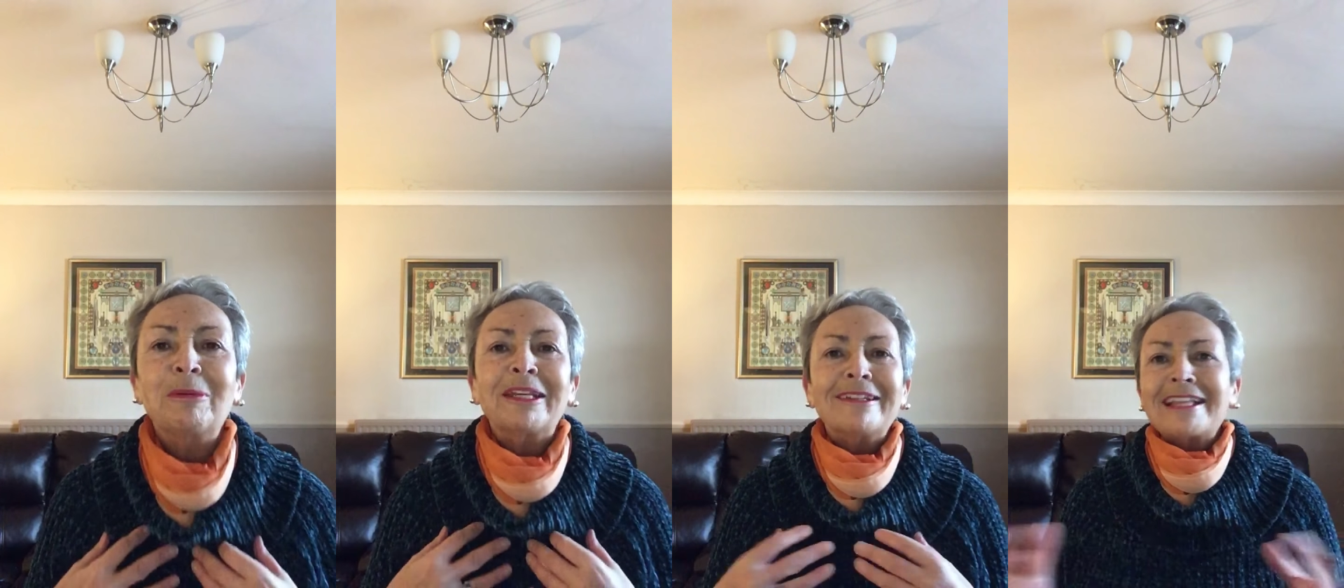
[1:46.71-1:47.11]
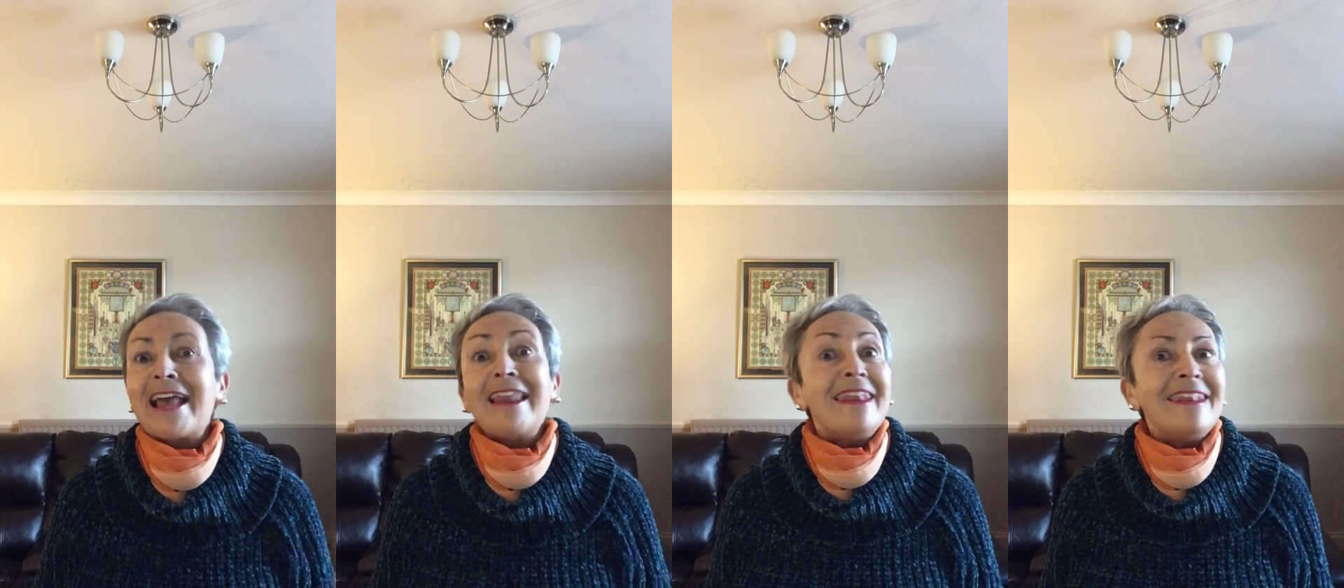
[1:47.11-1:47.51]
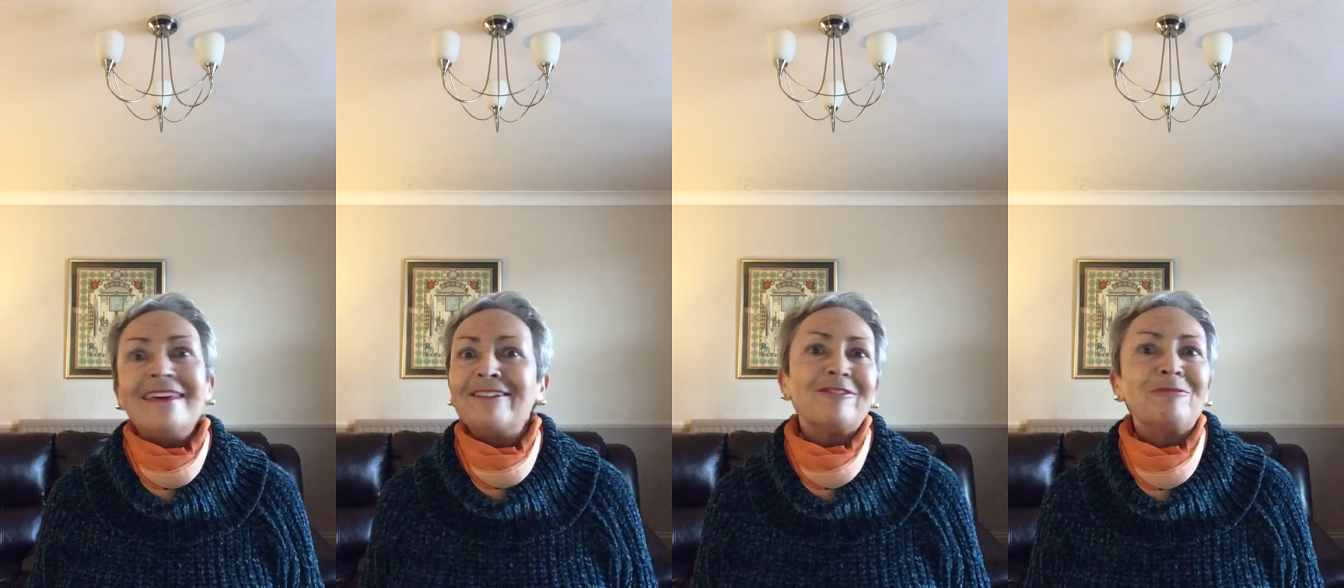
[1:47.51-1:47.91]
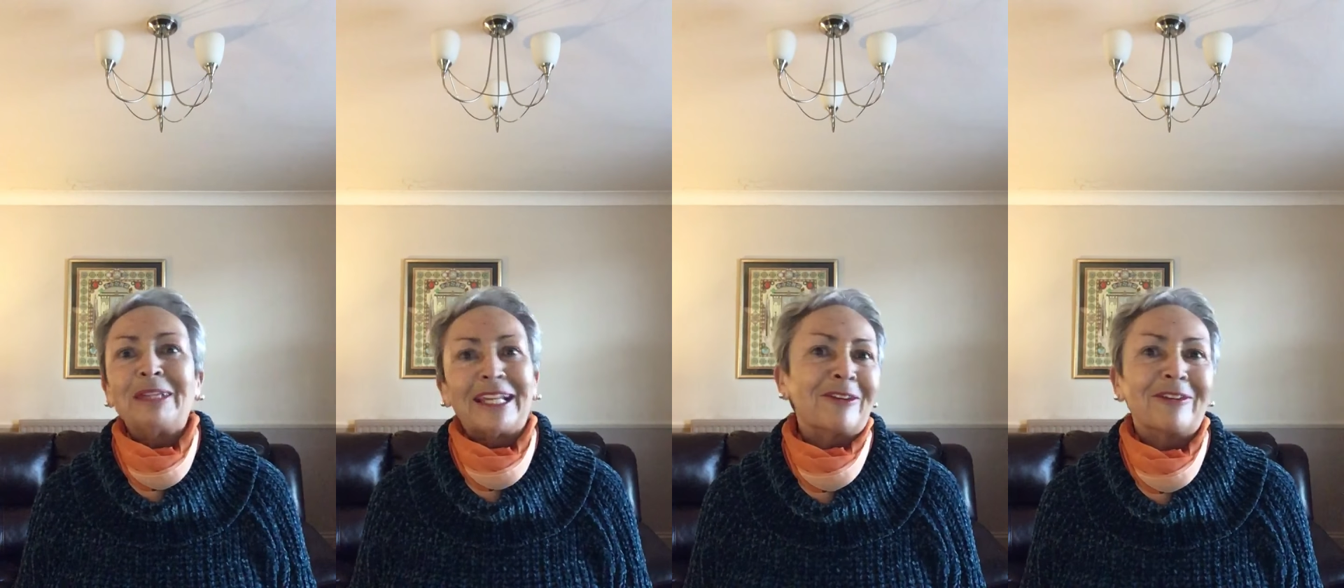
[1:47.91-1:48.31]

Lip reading: because I love being